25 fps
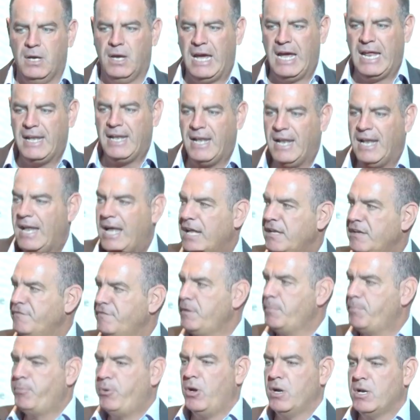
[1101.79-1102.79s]
And a lot of the
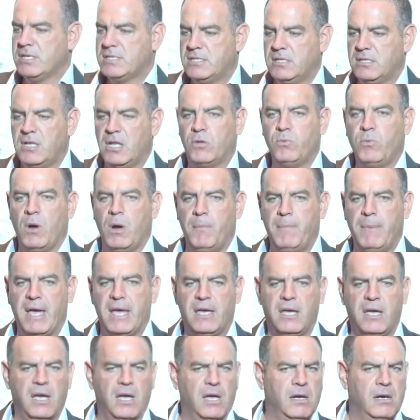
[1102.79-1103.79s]
policy that we're
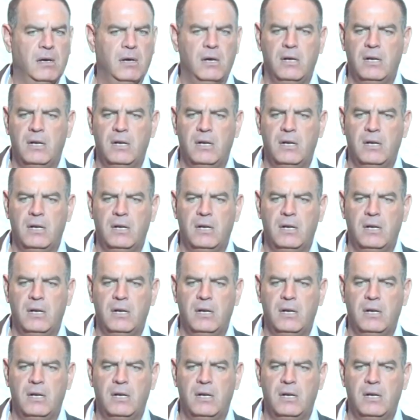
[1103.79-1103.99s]
making,